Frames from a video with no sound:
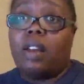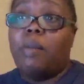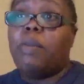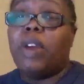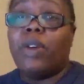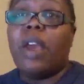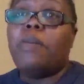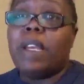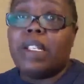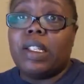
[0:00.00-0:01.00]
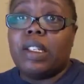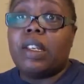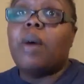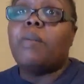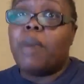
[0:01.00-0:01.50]
build a business
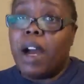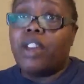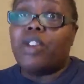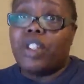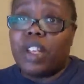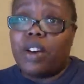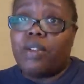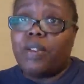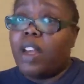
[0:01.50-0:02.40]
by yourself.